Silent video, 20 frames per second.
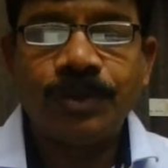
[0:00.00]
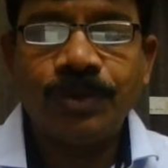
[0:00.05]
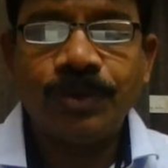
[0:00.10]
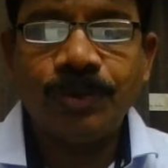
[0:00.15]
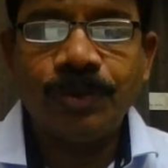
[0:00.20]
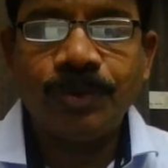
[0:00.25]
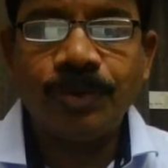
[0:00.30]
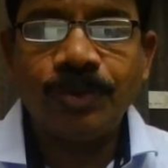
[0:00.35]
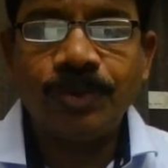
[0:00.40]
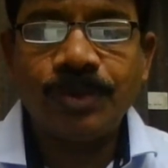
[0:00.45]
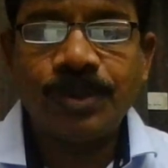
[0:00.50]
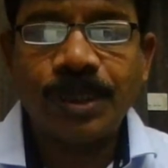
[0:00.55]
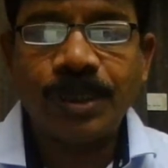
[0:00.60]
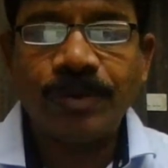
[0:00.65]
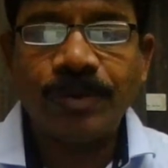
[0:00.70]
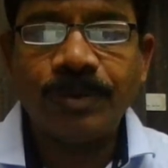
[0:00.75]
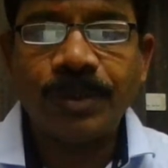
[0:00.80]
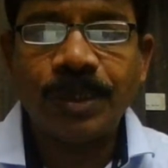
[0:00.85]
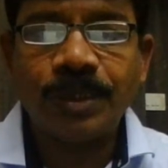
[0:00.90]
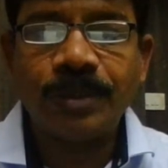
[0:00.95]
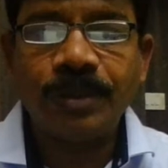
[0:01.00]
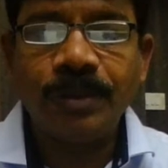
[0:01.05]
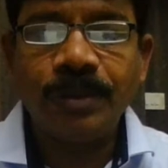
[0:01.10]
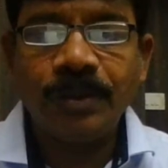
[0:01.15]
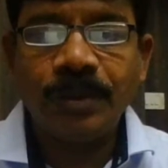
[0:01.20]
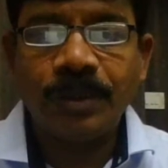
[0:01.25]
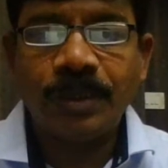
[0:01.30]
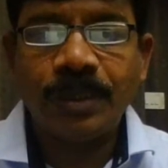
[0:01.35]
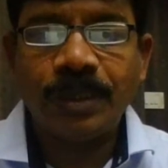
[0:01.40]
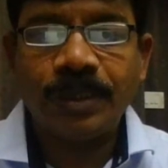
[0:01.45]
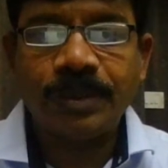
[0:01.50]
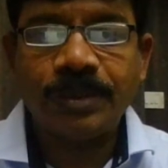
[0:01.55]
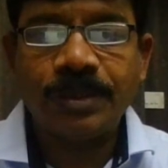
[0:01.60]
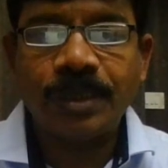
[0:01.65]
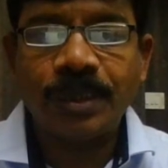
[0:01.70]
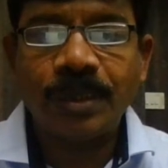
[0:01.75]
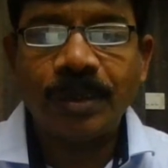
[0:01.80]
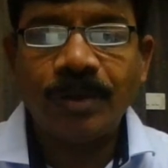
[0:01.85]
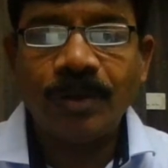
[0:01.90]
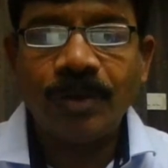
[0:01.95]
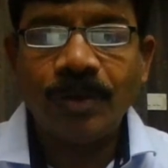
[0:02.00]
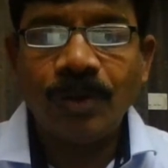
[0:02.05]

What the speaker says: to save that ledger.